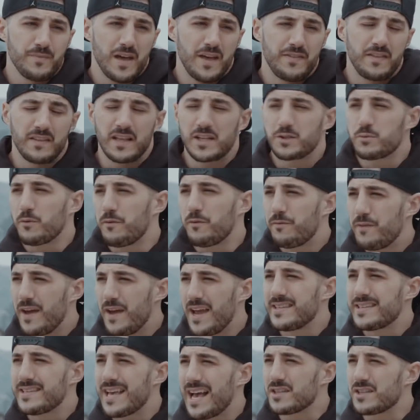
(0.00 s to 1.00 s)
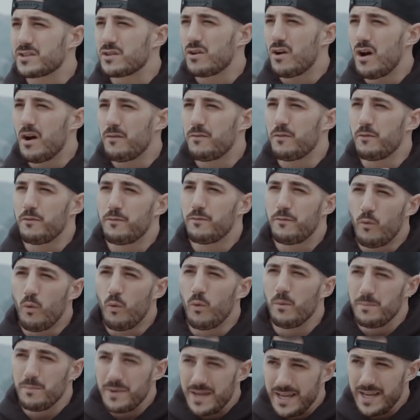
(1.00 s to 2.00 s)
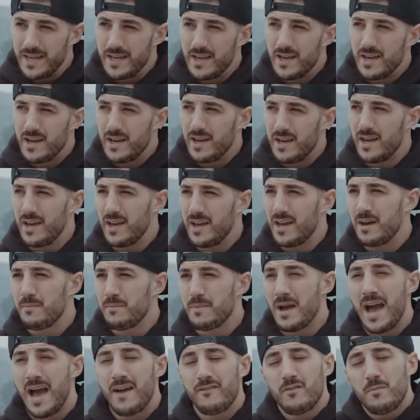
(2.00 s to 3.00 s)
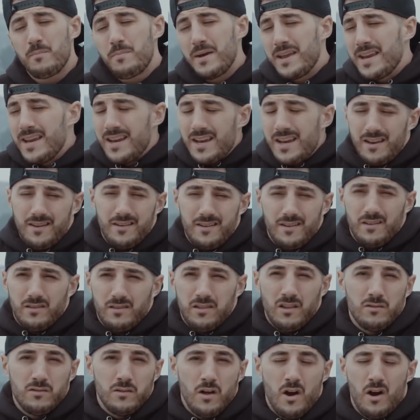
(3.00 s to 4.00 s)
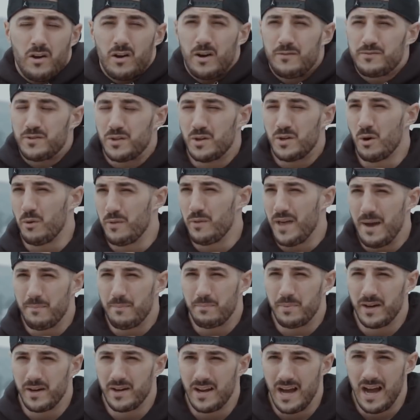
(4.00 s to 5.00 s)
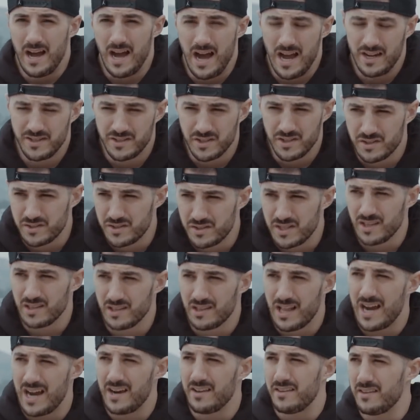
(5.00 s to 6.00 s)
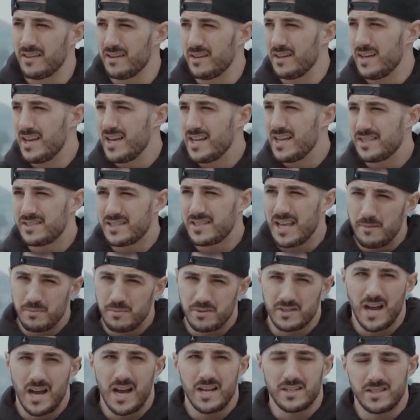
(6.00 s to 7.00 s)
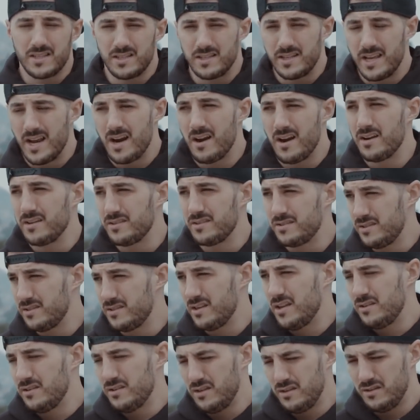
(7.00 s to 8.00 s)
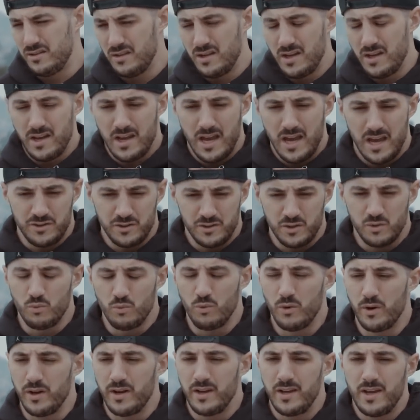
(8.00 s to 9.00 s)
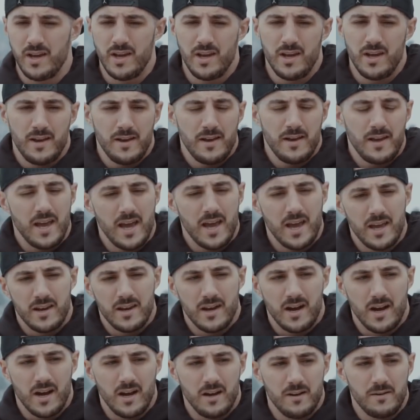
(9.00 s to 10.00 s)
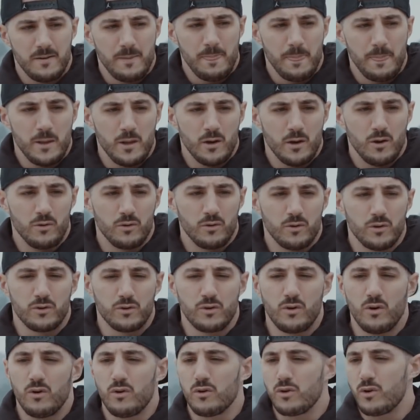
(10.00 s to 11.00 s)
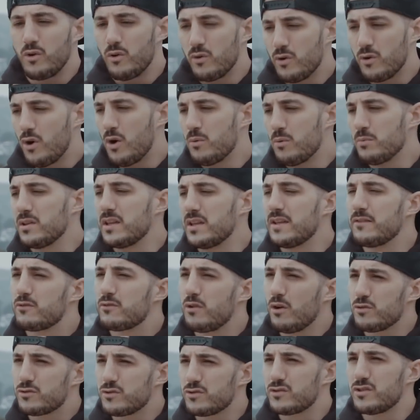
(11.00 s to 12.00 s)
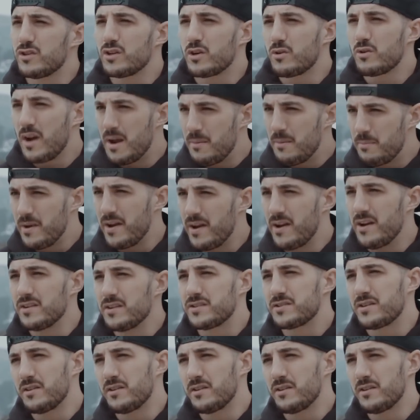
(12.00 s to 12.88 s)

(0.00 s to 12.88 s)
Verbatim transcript: I think that's what FaZe has to offer for me. And, I mean, I haven't been in it long enough to know that, but I just see a lot of the same signs in there as you would. And you know, going home to live closer to the grandparents,